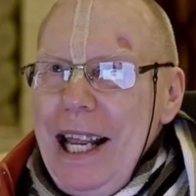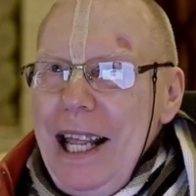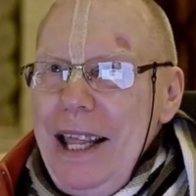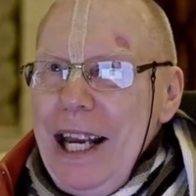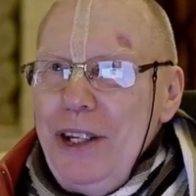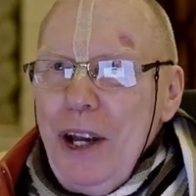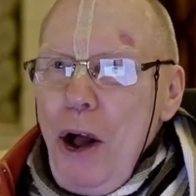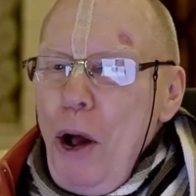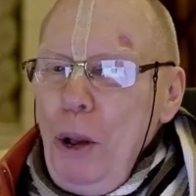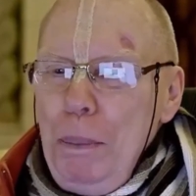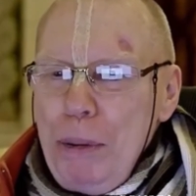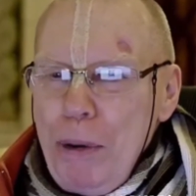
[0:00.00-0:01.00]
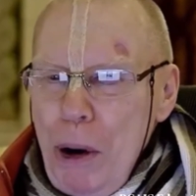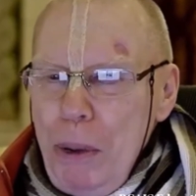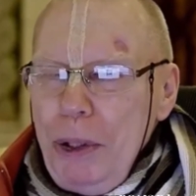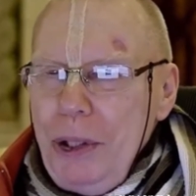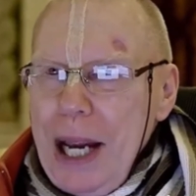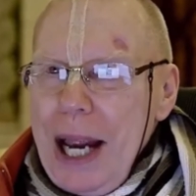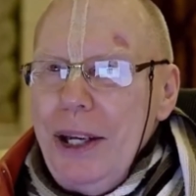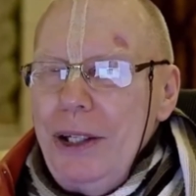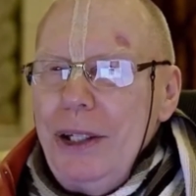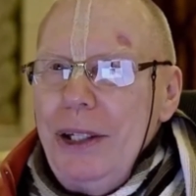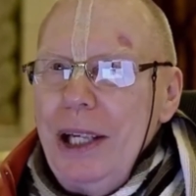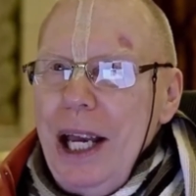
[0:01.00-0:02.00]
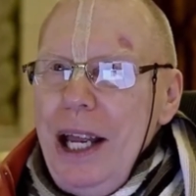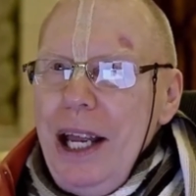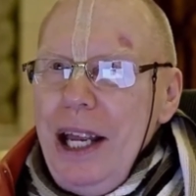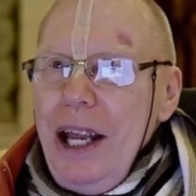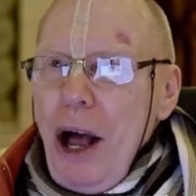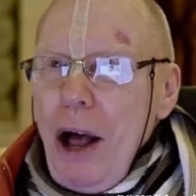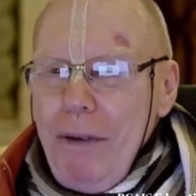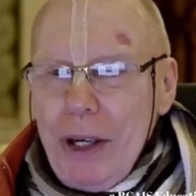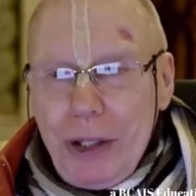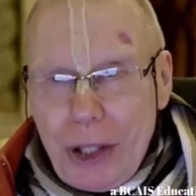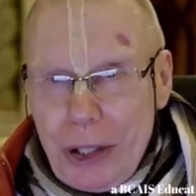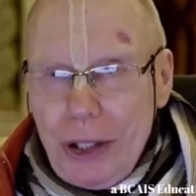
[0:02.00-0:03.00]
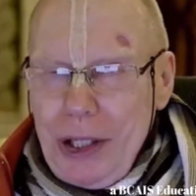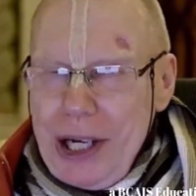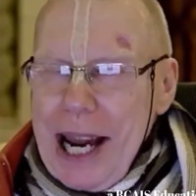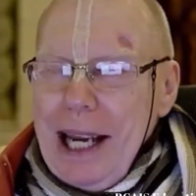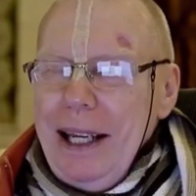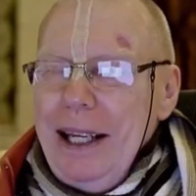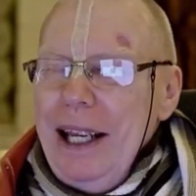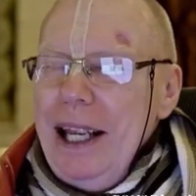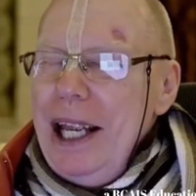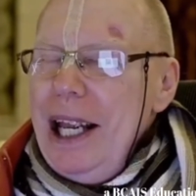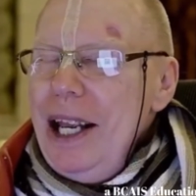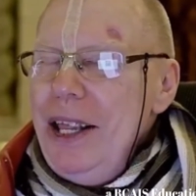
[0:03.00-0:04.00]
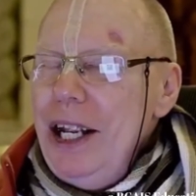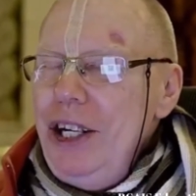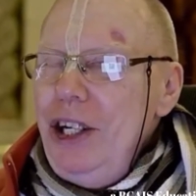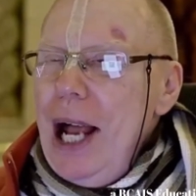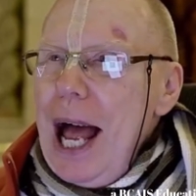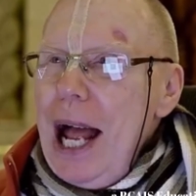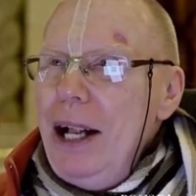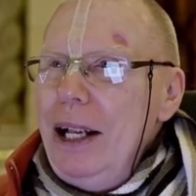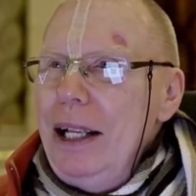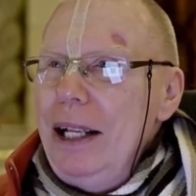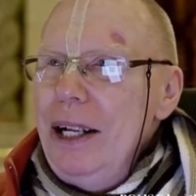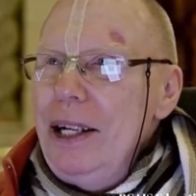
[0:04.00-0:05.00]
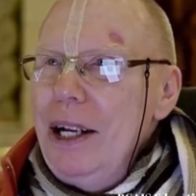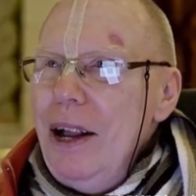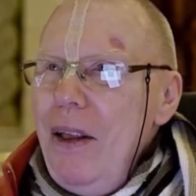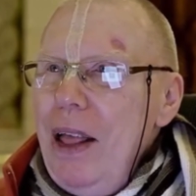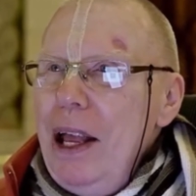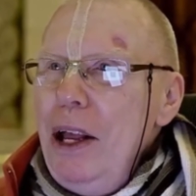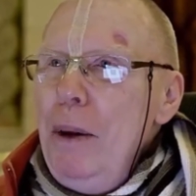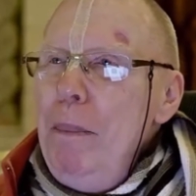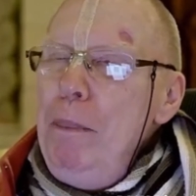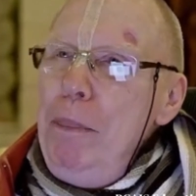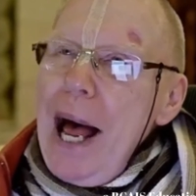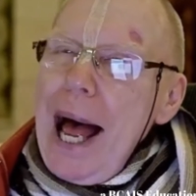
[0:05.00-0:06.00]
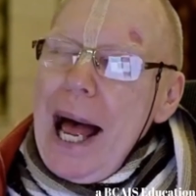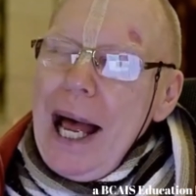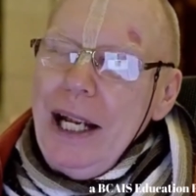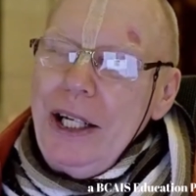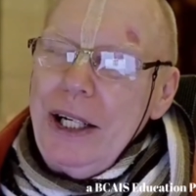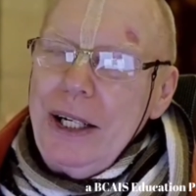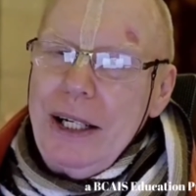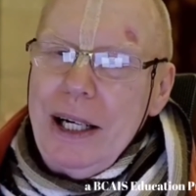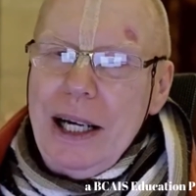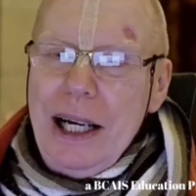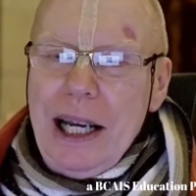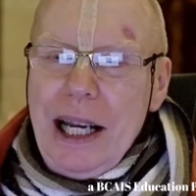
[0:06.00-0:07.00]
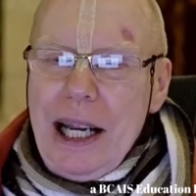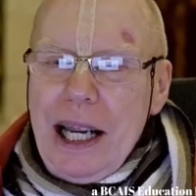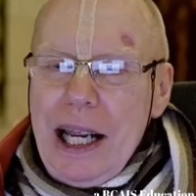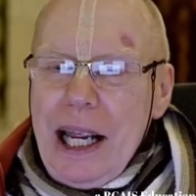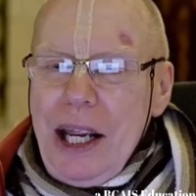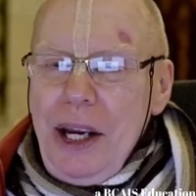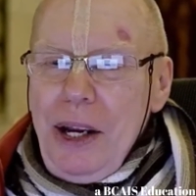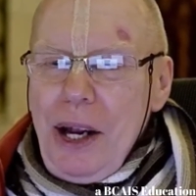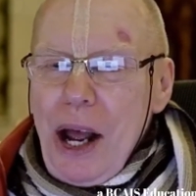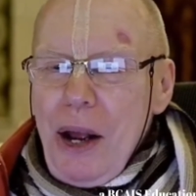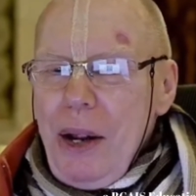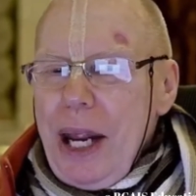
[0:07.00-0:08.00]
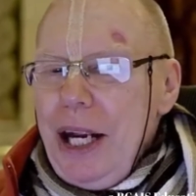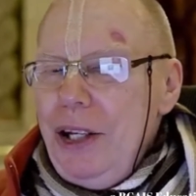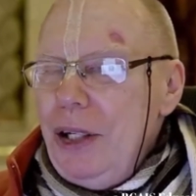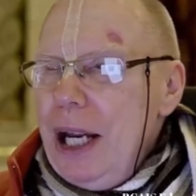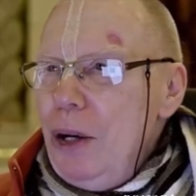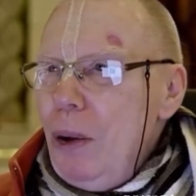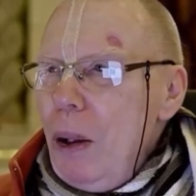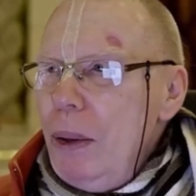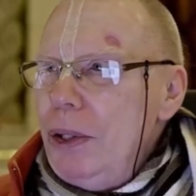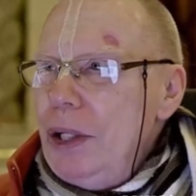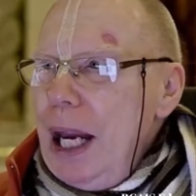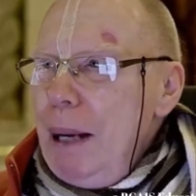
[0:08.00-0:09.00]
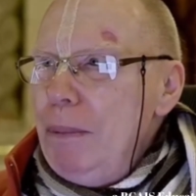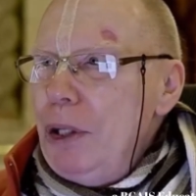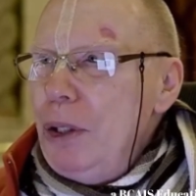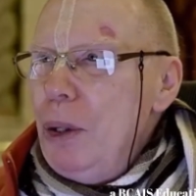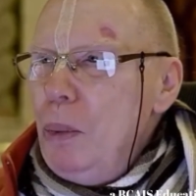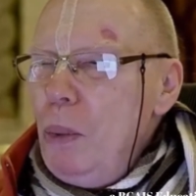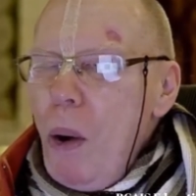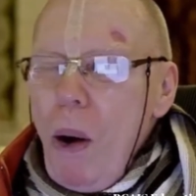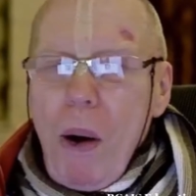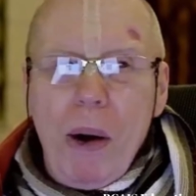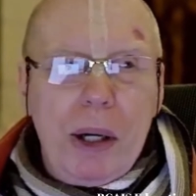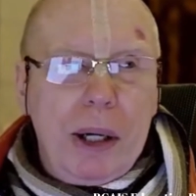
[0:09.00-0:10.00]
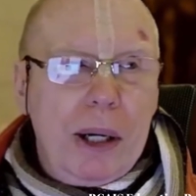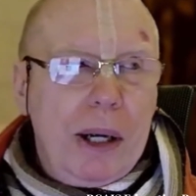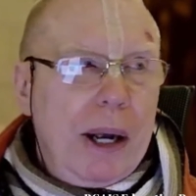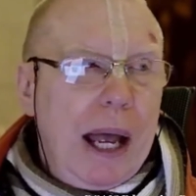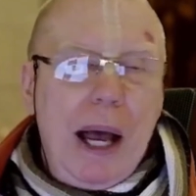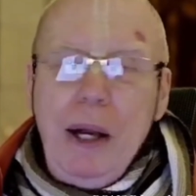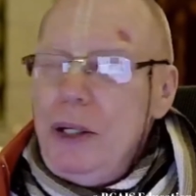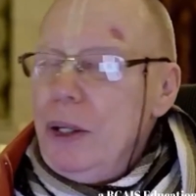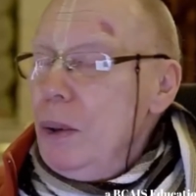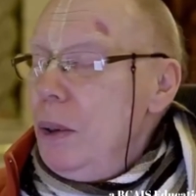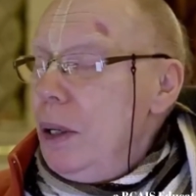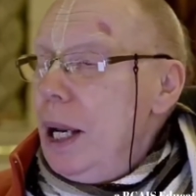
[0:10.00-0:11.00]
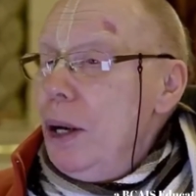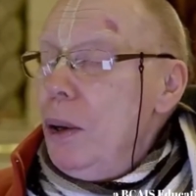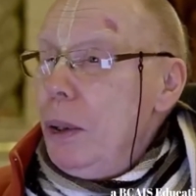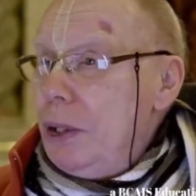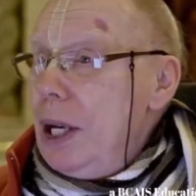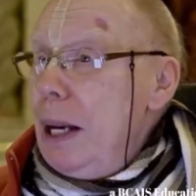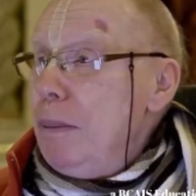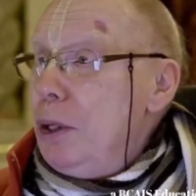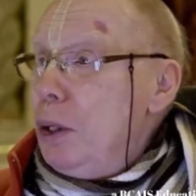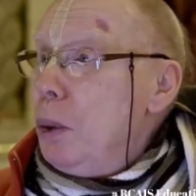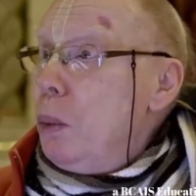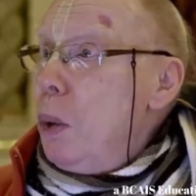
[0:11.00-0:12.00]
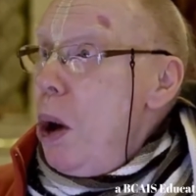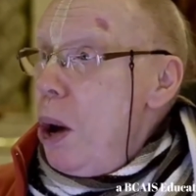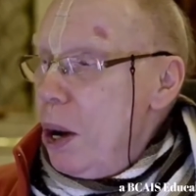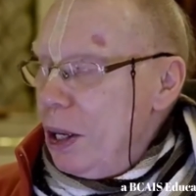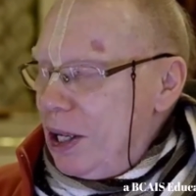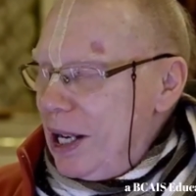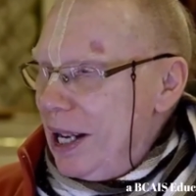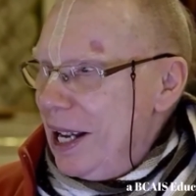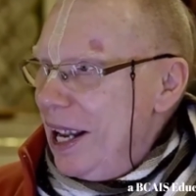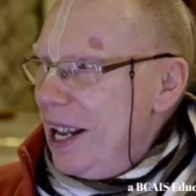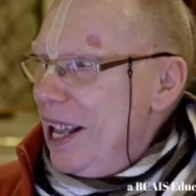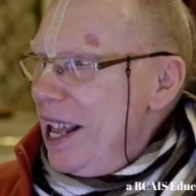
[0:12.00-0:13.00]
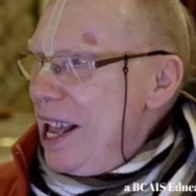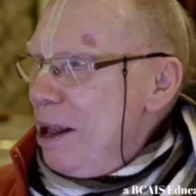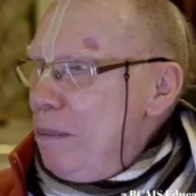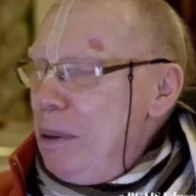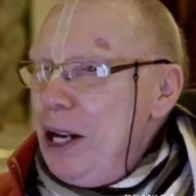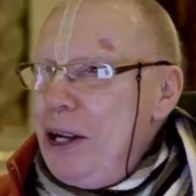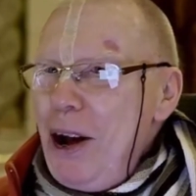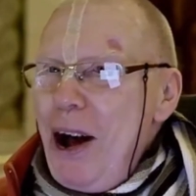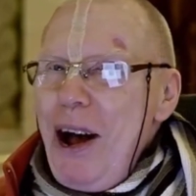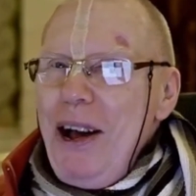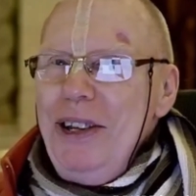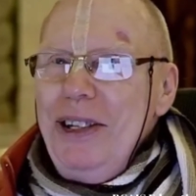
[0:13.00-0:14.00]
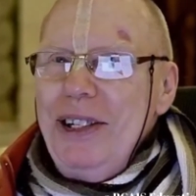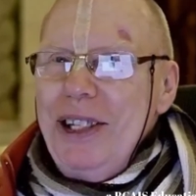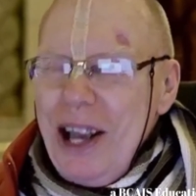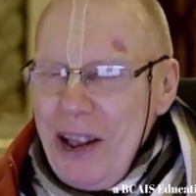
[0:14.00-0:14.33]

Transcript: there's a whole process of assisting the child. But, it all seems to walk it all seems to work because